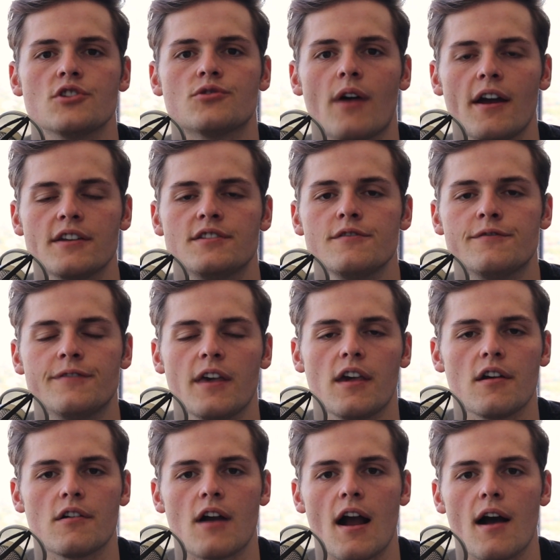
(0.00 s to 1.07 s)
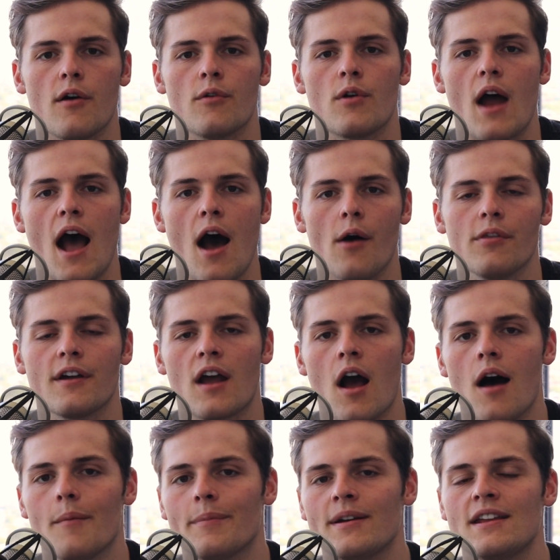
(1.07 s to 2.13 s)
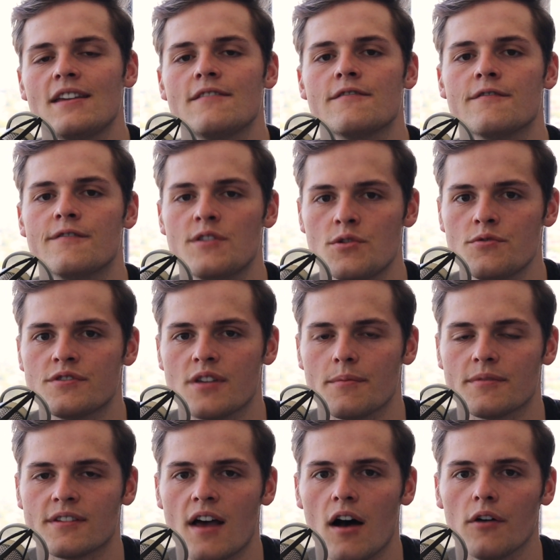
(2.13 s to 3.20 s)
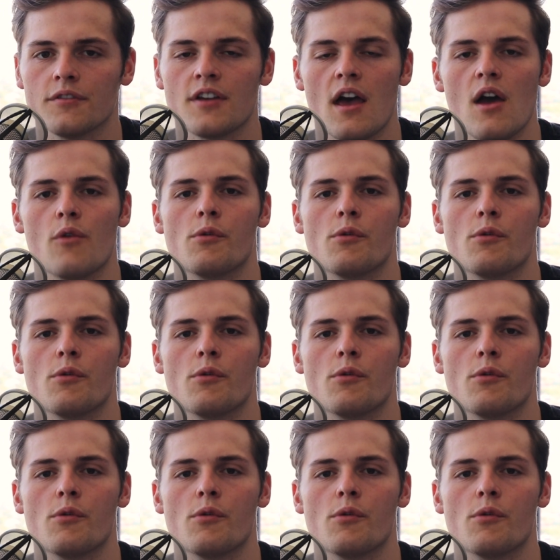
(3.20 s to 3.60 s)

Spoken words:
try to figure out how the company views themselves.